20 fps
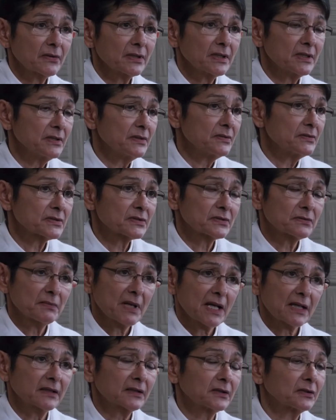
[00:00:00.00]
he used to
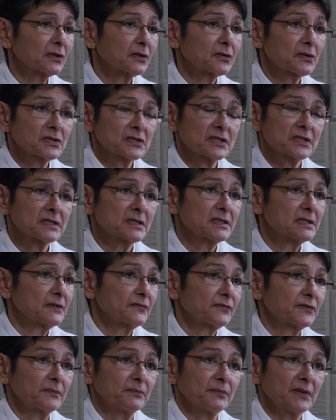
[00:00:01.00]
make little crosses in
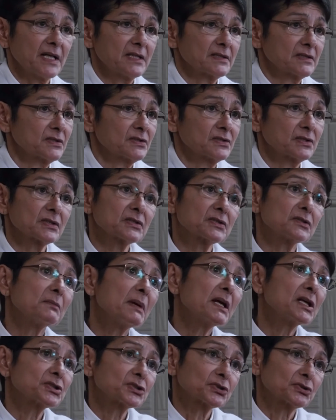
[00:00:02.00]
different places just to
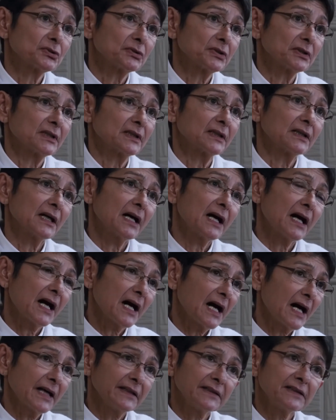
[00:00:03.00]
make sure that
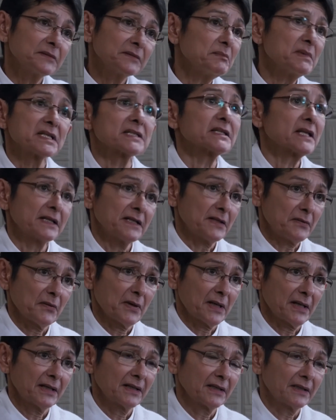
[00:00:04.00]
I didn't miss
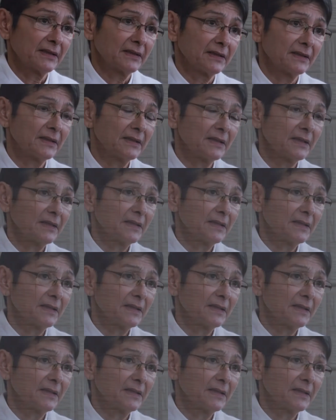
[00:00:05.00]
anywhere. He'd give me a